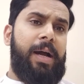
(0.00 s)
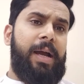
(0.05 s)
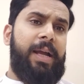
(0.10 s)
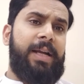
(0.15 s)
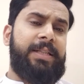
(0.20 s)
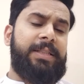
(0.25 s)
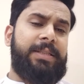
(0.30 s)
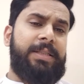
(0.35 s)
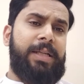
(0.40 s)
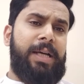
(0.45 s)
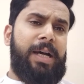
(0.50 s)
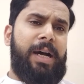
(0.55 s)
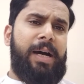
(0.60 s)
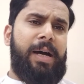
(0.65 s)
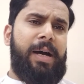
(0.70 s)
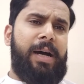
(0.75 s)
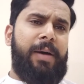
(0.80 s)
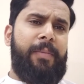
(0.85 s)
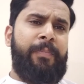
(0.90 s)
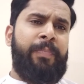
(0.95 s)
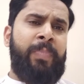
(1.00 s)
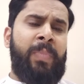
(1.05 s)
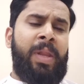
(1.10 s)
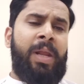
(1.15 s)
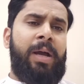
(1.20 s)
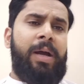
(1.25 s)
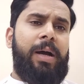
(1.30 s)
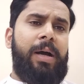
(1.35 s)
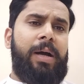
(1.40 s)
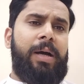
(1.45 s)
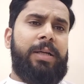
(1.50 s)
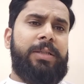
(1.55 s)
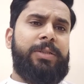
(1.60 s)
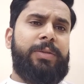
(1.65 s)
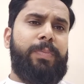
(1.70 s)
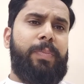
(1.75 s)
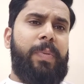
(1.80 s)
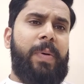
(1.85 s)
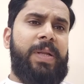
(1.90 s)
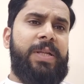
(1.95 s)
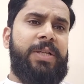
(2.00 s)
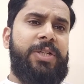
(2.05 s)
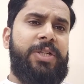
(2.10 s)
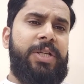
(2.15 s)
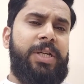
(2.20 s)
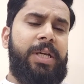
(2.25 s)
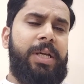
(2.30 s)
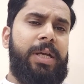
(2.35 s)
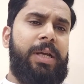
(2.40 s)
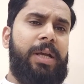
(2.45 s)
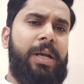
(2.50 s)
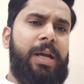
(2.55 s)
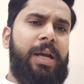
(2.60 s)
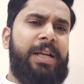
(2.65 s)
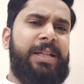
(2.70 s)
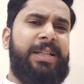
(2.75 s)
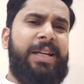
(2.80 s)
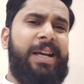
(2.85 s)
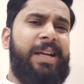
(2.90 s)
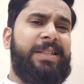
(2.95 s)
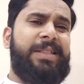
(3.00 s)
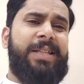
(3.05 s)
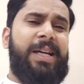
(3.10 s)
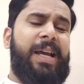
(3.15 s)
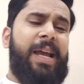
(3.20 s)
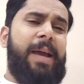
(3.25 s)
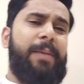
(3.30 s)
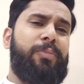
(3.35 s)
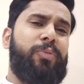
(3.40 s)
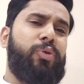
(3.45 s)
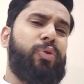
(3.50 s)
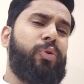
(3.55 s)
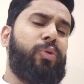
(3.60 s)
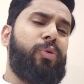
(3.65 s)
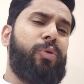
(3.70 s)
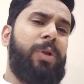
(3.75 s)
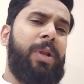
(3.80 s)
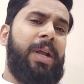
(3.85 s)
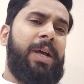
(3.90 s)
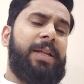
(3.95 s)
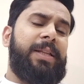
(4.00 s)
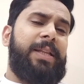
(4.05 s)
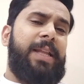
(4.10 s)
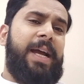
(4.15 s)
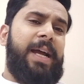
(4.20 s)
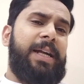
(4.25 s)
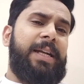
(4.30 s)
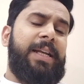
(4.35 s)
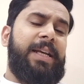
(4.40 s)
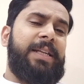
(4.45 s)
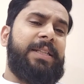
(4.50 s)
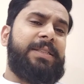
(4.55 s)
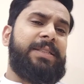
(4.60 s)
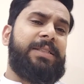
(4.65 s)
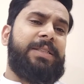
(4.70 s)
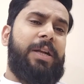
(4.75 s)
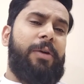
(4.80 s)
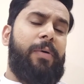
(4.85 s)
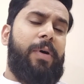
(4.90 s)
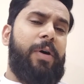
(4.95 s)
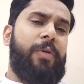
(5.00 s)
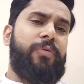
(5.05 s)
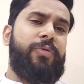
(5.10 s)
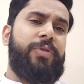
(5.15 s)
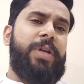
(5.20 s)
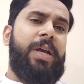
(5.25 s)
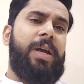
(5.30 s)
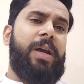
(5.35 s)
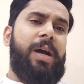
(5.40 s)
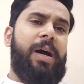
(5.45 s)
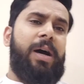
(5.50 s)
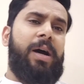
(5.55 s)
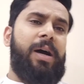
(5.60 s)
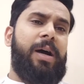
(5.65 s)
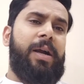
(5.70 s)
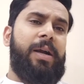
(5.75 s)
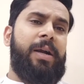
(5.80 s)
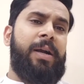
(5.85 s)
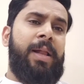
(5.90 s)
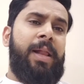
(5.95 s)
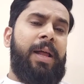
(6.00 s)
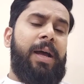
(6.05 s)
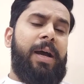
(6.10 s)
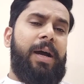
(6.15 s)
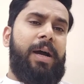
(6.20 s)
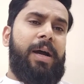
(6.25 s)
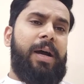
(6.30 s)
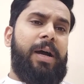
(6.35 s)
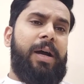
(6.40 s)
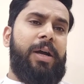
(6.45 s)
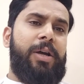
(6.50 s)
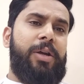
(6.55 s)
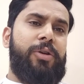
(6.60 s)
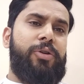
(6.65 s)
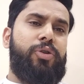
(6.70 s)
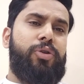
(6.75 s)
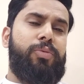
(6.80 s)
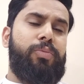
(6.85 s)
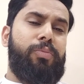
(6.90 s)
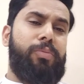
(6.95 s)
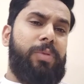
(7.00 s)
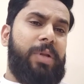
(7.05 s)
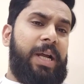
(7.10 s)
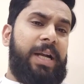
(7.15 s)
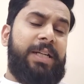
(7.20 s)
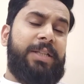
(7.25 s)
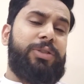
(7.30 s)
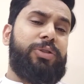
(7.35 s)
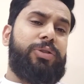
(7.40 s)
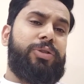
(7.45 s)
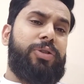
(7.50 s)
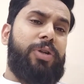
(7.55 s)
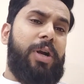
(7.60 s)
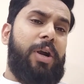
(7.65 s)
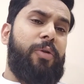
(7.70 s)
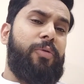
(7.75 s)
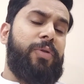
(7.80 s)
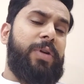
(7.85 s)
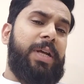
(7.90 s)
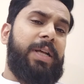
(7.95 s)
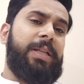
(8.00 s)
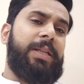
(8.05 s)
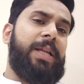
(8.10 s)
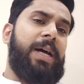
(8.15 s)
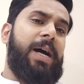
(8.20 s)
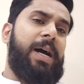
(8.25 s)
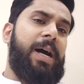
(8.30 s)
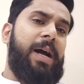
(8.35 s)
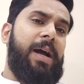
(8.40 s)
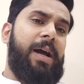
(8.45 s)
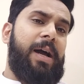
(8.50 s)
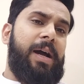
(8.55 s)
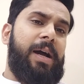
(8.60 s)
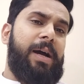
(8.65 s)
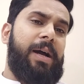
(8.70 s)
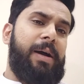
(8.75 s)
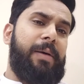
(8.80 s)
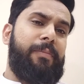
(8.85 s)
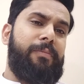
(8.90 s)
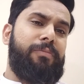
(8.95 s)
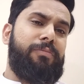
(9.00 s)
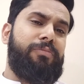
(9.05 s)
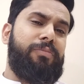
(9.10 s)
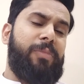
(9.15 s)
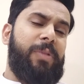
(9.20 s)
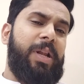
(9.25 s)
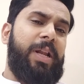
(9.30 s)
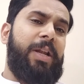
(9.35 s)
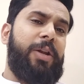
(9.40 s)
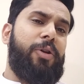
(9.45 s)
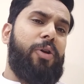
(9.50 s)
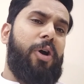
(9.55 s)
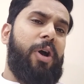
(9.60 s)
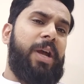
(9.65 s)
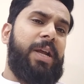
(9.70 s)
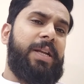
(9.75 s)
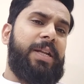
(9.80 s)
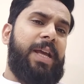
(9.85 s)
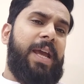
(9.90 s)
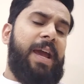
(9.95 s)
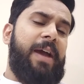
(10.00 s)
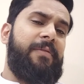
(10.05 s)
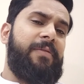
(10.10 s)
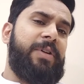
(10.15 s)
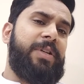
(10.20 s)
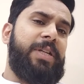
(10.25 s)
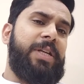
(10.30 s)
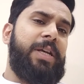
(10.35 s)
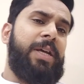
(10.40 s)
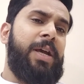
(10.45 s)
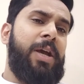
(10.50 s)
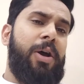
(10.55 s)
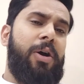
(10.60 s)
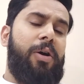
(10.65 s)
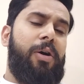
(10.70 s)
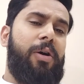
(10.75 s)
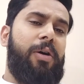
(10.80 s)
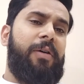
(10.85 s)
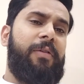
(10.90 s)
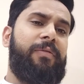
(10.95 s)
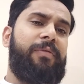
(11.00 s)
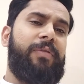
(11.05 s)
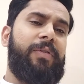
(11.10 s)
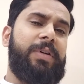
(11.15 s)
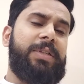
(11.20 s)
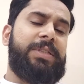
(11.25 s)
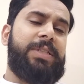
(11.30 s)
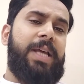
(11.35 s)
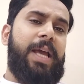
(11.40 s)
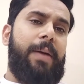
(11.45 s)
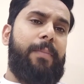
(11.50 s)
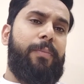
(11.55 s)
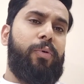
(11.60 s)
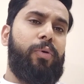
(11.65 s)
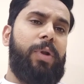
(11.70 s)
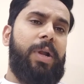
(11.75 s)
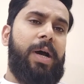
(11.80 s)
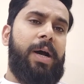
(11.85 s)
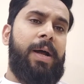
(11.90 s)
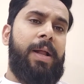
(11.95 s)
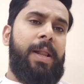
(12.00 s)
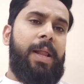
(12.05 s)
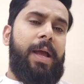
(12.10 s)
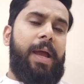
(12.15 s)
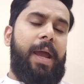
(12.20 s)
It's a spongy, it's a capsule that is surrounding our that is surrounding the glenoid cavity of scapula.